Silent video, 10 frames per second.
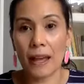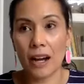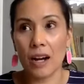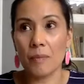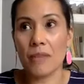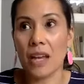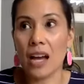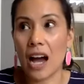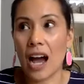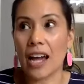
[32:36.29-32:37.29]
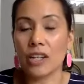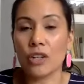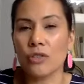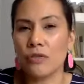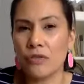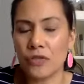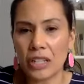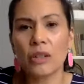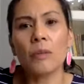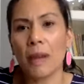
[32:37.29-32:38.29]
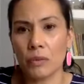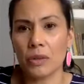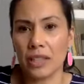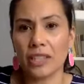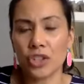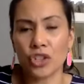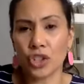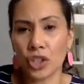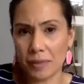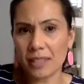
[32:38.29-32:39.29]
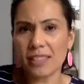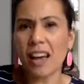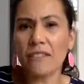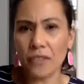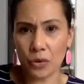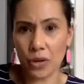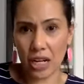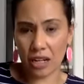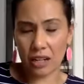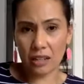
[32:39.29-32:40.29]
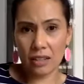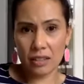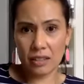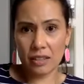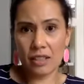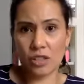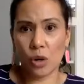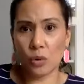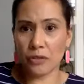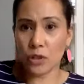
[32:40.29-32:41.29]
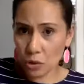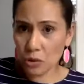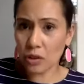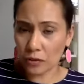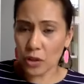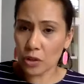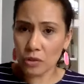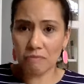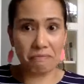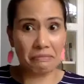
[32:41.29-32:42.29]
I could feel my relationships suffering. So if you're,